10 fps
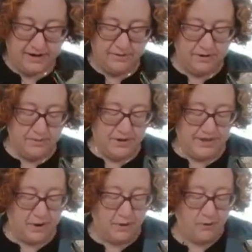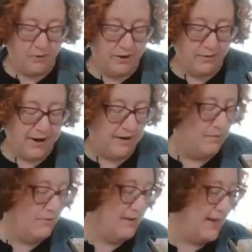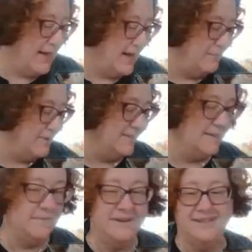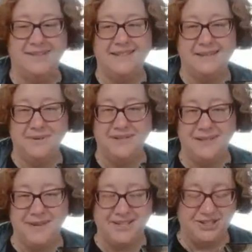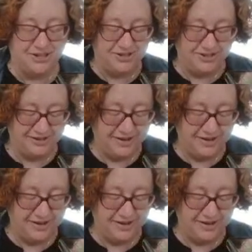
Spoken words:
We're going to put the holy guacamole on with some Stampin' Dimensionals.